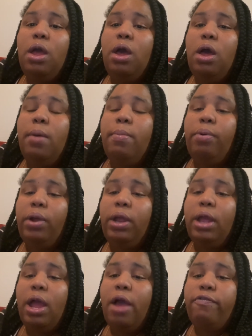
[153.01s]
a
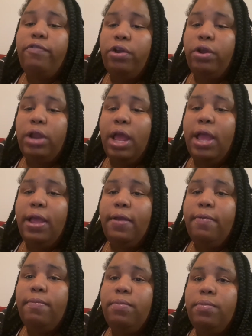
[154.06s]
brand off of your
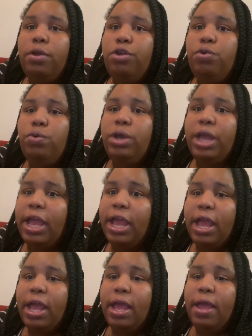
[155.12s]
name, you
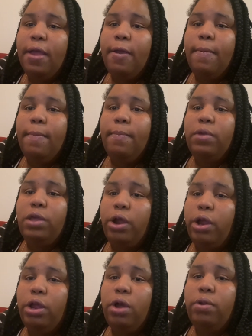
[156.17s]
can't
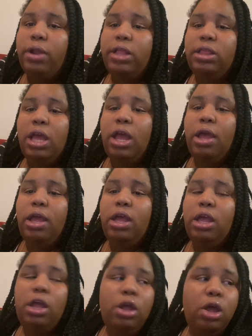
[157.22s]
carry on like that
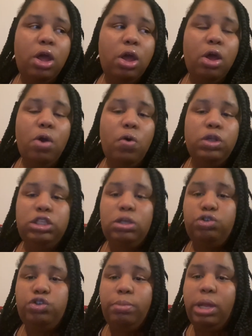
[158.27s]
on
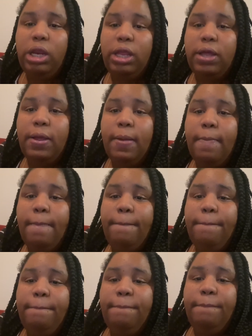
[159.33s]
social media.
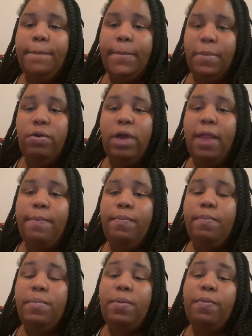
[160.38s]
You gotta
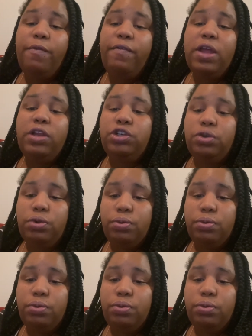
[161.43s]
be professional.